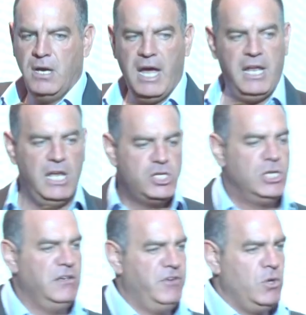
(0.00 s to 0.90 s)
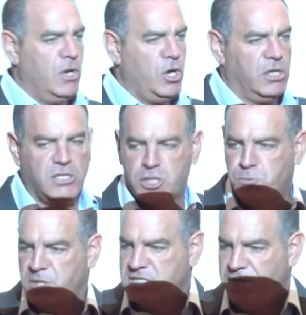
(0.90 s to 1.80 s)
and each individual got a
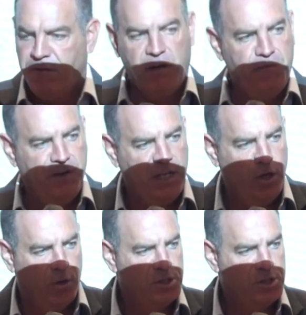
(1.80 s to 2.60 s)
specific video,